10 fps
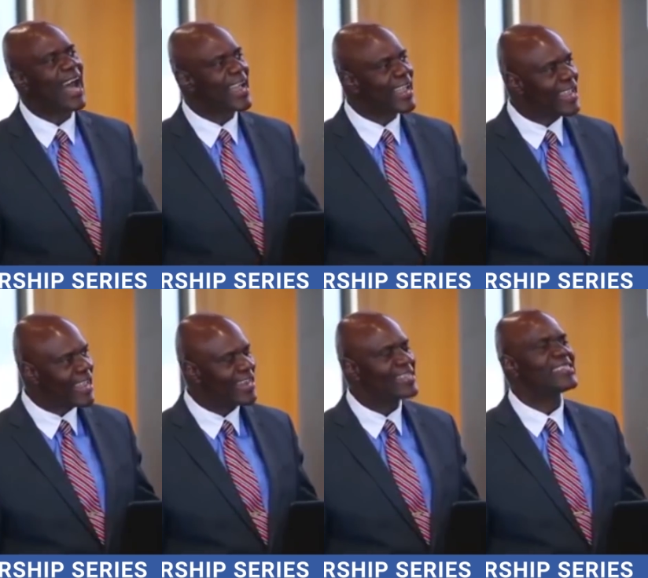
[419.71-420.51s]

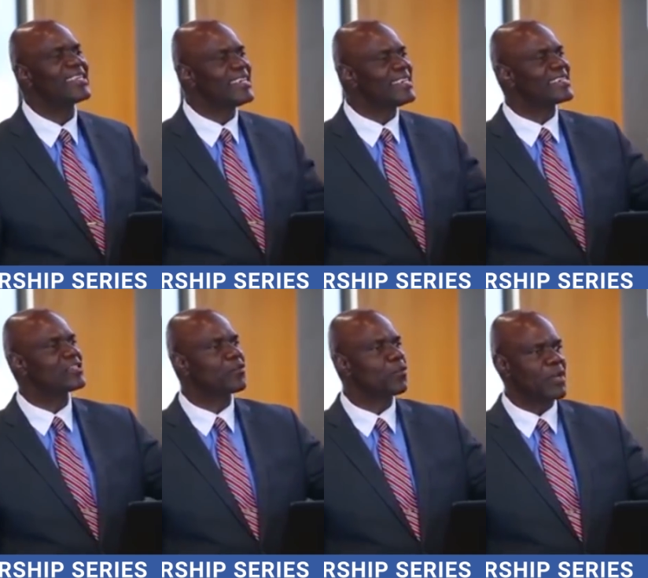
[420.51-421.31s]
against the
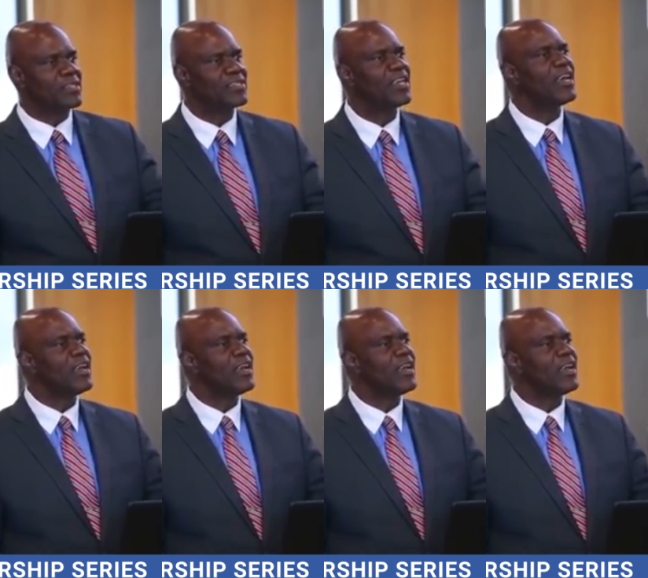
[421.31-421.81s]
interests of the West.